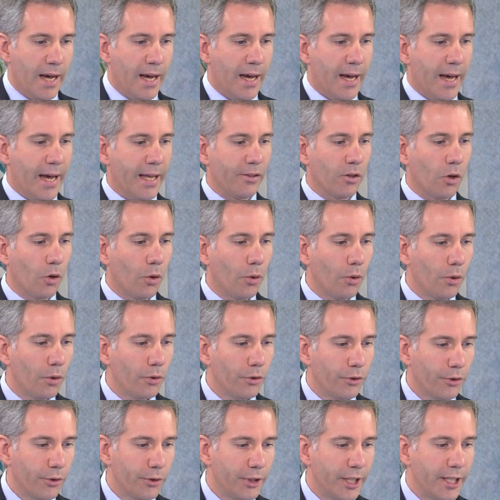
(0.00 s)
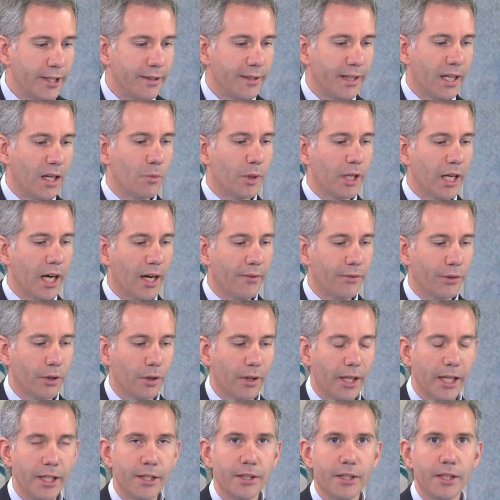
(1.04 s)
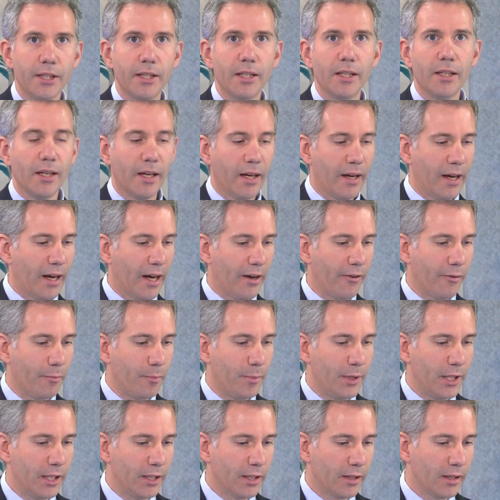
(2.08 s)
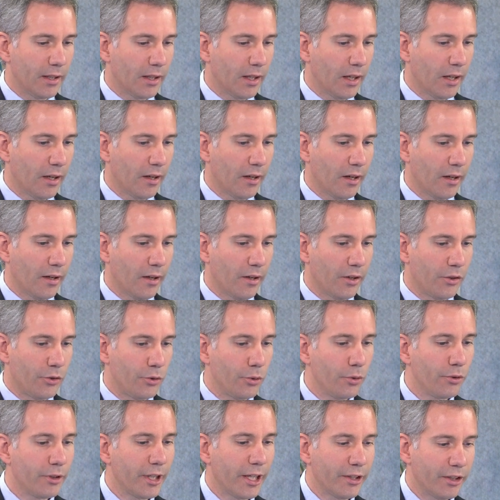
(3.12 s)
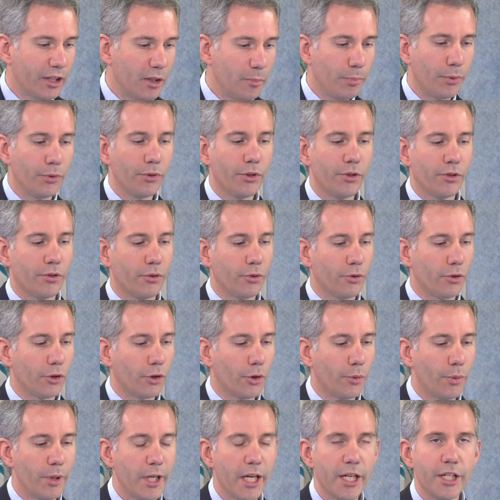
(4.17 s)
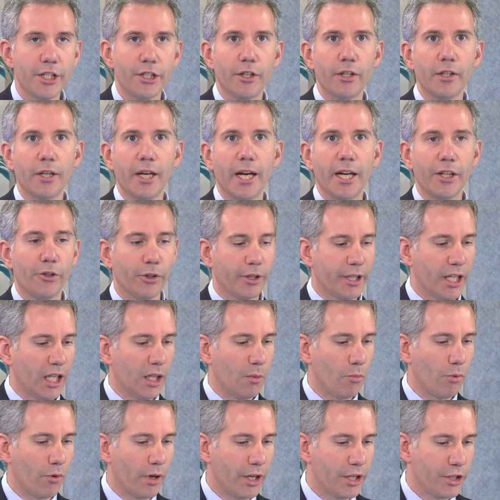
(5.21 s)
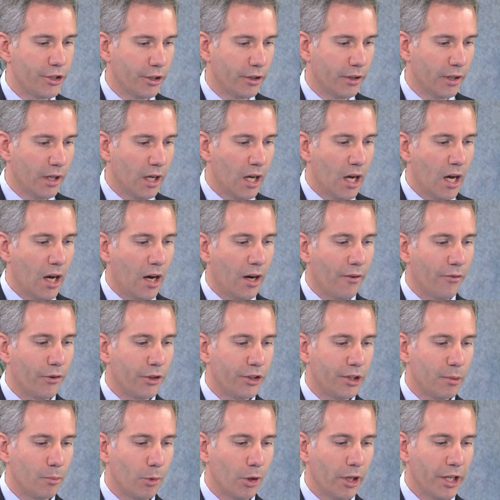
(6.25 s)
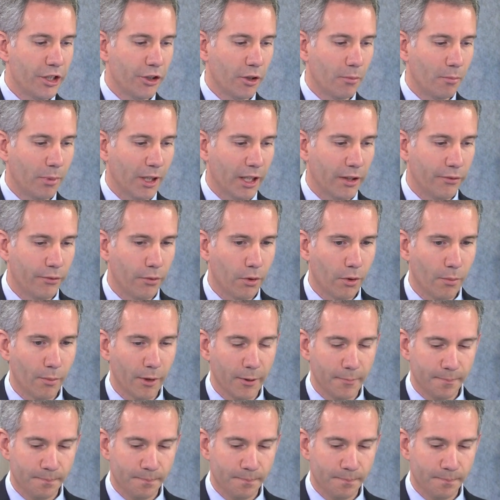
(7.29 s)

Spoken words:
And all the data we have collated have been used as inputs to the creation and the calibration of a simulation platform.